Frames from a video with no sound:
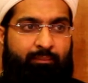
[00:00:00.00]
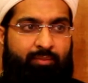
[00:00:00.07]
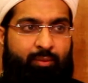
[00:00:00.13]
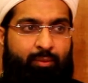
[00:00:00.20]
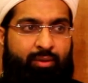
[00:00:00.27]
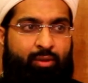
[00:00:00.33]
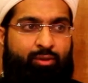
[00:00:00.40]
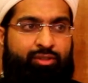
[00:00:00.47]

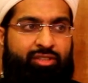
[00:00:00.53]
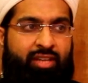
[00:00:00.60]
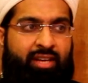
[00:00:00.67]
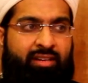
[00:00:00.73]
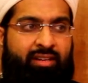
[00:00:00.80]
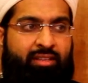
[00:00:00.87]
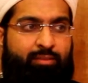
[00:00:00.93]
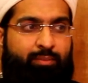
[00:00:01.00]
We don't share
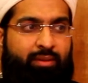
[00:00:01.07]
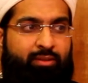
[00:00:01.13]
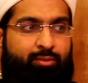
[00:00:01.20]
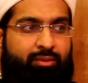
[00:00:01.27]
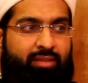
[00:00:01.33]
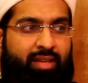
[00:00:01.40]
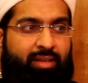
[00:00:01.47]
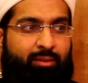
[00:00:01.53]
taste buds
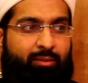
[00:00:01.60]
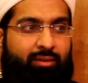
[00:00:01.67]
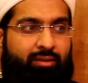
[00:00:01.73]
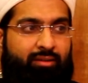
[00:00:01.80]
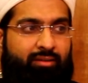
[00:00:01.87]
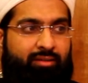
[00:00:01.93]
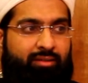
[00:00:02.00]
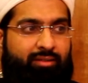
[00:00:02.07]
with anyone,
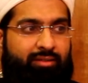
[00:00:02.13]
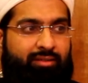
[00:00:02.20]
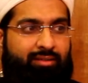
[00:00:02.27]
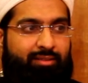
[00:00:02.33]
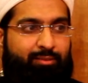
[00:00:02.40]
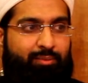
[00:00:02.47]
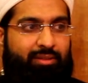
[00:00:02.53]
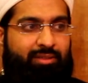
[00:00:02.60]

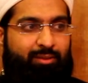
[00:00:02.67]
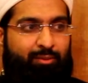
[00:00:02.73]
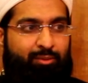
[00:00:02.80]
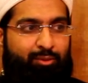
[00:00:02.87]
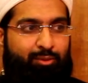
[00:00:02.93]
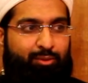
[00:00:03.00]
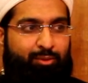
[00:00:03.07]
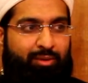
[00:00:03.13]
especially with
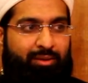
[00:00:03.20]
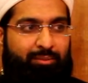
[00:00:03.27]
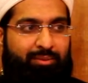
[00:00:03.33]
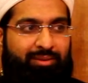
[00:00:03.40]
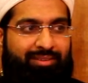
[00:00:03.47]
you, Shaykh.